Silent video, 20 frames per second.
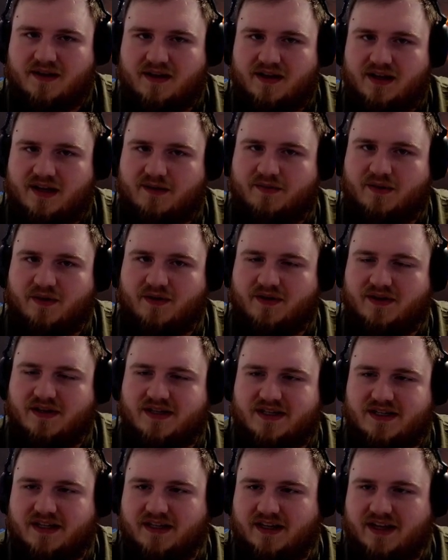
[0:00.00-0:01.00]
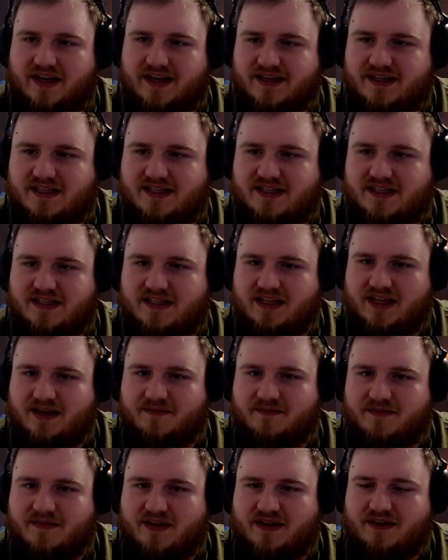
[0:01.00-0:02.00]
Opponent still has
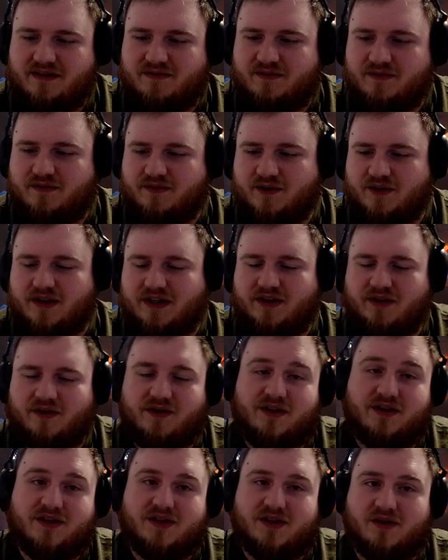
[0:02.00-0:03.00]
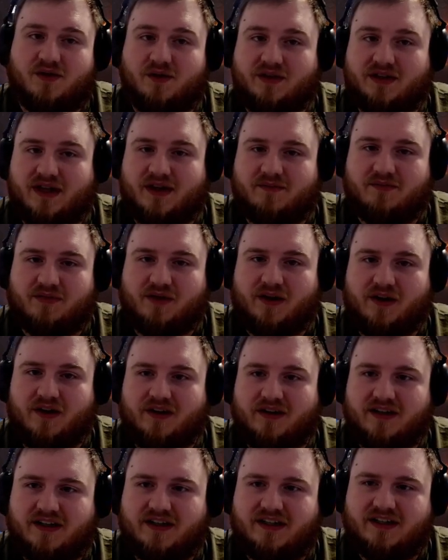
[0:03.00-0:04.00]
something free, or they're just holding up
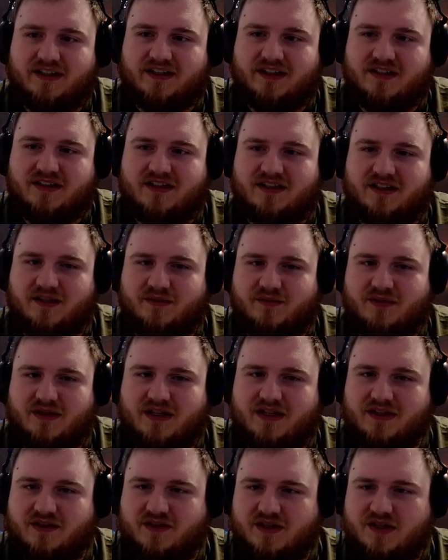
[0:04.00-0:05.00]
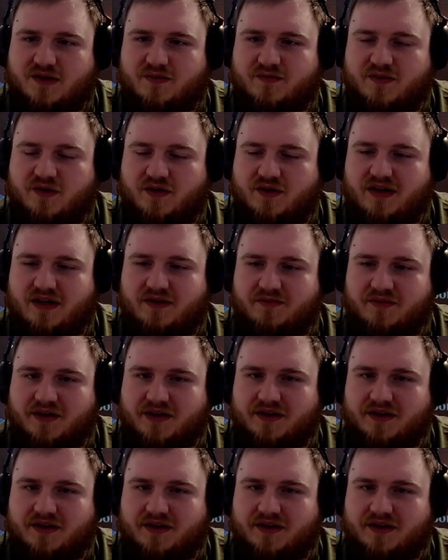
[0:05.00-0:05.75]
priority to be a little spooky, but